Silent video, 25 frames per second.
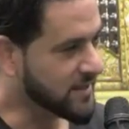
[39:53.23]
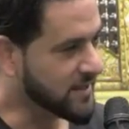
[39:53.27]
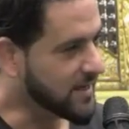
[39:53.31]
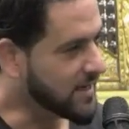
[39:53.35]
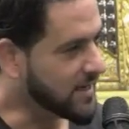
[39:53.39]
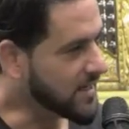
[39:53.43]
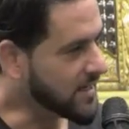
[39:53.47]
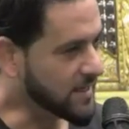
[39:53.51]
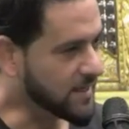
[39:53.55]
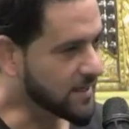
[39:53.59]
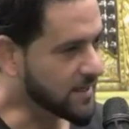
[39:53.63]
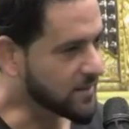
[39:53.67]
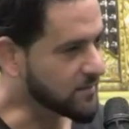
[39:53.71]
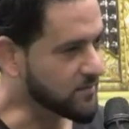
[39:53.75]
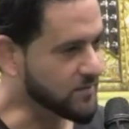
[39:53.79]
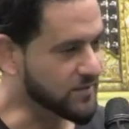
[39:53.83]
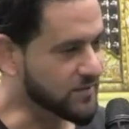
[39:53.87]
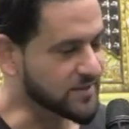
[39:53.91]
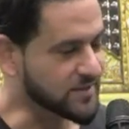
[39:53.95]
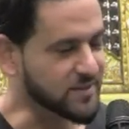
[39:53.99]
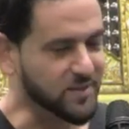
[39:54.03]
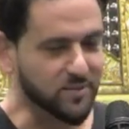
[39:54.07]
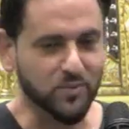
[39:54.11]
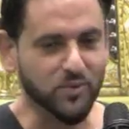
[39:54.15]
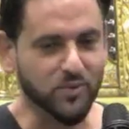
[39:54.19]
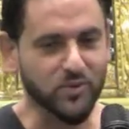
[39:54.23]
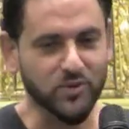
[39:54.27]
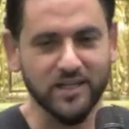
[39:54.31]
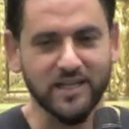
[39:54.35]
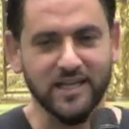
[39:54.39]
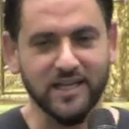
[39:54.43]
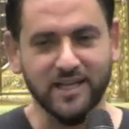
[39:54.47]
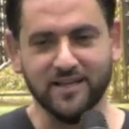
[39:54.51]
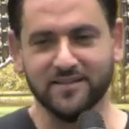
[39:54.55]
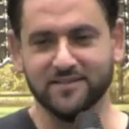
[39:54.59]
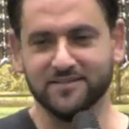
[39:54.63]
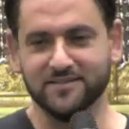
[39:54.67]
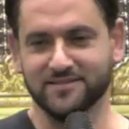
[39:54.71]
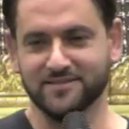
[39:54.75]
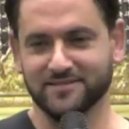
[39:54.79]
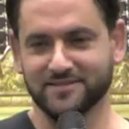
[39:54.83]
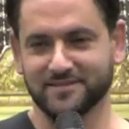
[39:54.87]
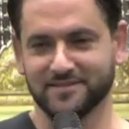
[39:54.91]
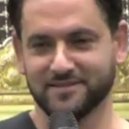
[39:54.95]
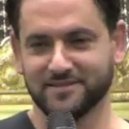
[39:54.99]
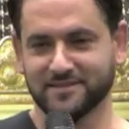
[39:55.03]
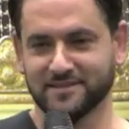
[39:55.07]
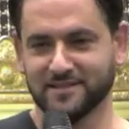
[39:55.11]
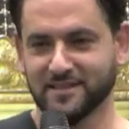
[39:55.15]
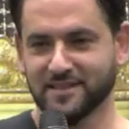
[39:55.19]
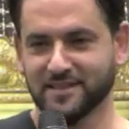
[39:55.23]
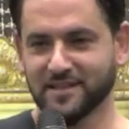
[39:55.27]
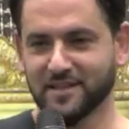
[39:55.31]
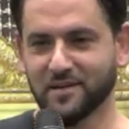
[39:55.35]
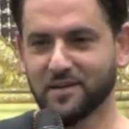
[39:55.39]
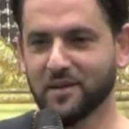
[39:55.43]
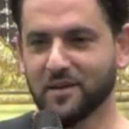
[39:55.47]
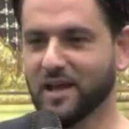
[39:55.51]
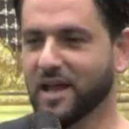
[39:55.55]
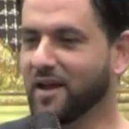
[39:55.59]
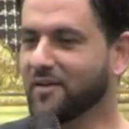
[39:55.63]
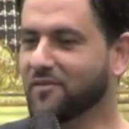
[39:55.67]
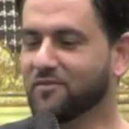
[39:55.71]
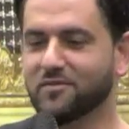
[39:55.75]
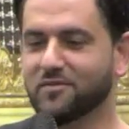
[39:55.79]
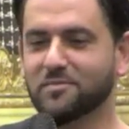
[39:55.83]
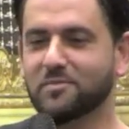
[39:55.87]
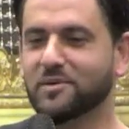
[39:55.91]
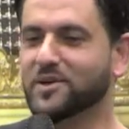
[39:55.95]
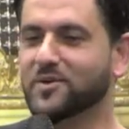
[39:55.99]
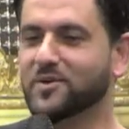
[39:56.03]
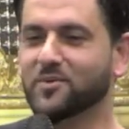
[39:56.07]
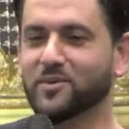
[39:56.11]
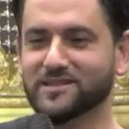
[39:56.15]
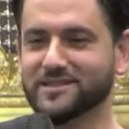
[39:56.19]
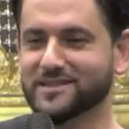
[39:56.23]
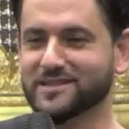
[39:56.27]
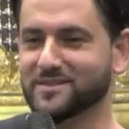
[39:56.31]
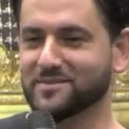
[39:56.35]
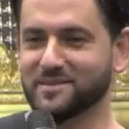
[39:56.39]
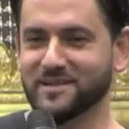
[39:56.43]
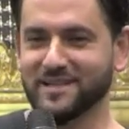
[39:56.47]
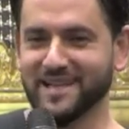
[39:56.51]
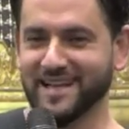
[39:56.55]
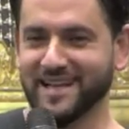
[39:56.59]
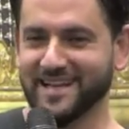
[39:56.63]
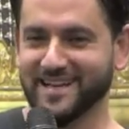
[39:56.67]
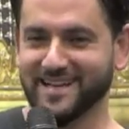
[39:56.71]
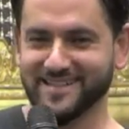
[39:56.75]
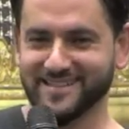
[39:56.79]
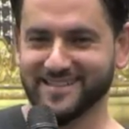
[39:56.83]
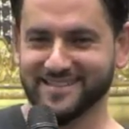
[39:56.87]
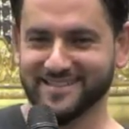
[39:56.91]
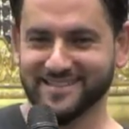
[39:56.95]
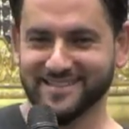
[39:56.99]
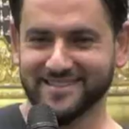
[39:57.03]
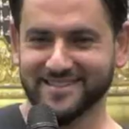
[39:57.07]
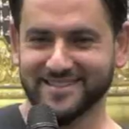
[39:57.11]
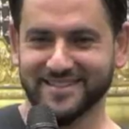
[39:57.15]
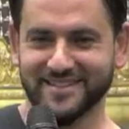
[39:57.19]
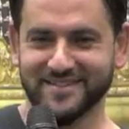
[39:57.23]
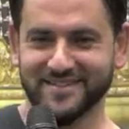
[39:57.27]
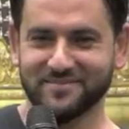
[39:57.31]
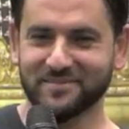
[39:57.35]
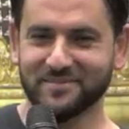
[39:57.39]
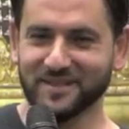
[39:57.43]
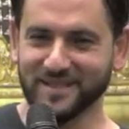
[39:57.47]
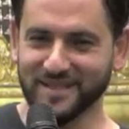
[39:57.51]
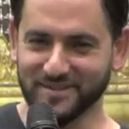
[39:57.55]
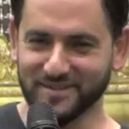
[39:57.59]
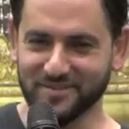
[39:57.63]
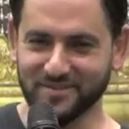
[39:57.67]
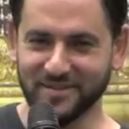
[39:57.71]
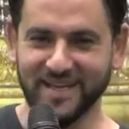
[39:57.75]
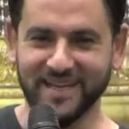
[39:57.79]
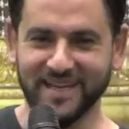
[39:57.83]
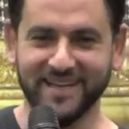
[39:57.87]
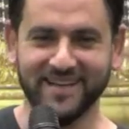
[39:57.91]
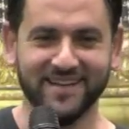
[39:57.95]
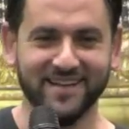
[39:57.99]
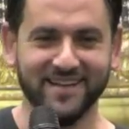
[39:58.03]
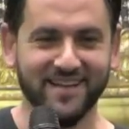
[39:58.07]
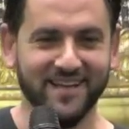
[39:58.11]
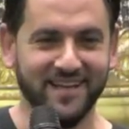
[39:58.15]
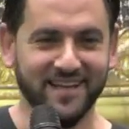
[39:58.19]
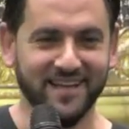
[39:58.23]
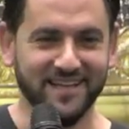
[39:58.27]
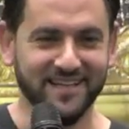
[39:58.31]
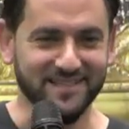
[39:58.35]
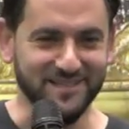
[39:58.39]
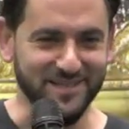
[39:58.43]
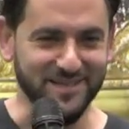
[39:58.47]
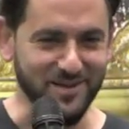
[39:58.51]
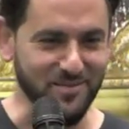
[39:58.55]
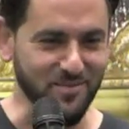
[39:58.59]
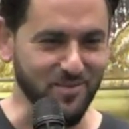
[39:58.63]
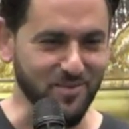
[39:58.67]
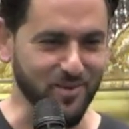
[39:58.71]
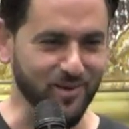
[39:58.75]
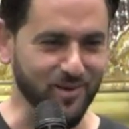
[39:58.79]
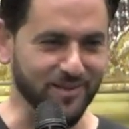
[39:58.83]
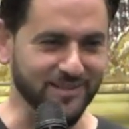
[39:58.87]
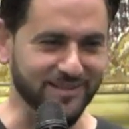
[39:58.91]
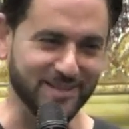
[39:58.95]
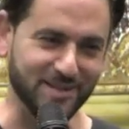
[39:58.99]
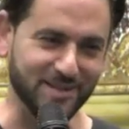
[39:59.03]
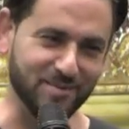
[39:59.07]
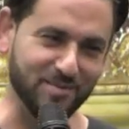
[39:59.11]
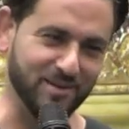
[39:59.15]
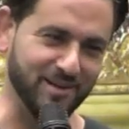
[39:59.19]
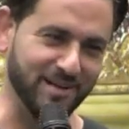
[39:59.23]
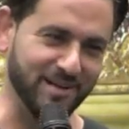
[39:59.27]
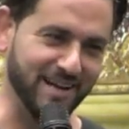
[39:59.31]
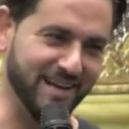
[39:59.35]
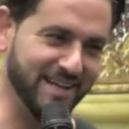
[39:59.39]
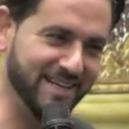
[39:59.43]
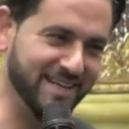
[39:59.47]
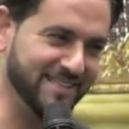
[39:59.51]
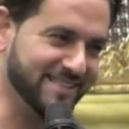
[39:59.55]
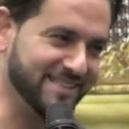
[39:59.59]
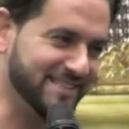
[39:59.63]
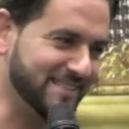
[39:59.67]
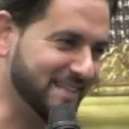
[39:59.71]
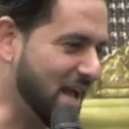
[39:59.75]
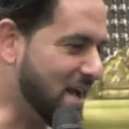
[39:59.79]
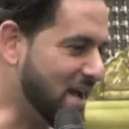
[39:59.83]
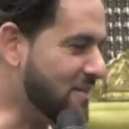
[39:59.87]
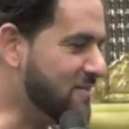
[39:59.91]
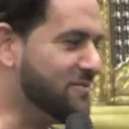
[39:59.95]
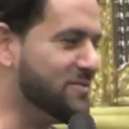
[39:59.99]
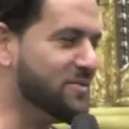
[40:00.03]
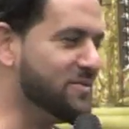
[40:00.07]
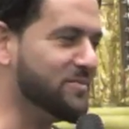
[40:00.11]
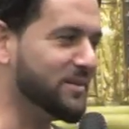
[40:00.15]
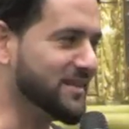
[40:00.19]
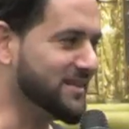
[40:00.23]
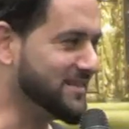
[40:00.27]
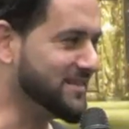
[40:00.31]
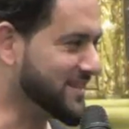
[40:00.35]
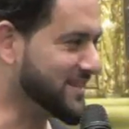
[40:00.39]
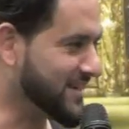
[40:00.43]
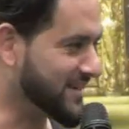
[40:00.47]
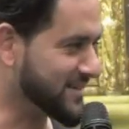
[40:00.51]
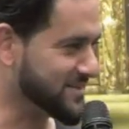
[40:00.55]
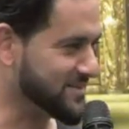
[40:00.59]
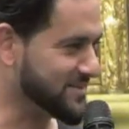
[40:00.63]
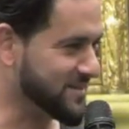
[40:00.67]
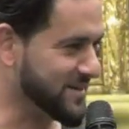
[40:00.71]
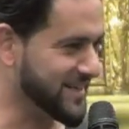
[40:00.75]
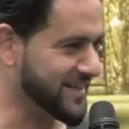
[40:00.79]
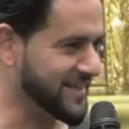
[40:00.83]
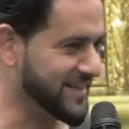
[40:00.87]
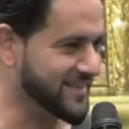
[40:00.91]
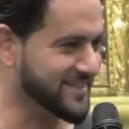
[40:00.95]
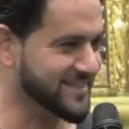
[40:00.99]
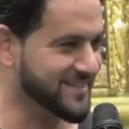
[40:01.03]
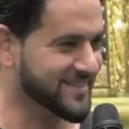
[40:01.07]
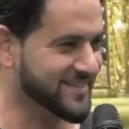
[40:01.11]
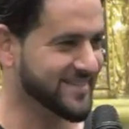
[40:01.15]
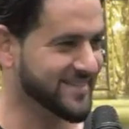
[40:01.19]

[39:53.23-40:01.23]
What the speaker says: I love this community. Everybody wants to be like us. Believe me. Dearborn, Dearborn Heights, everybody talks about us.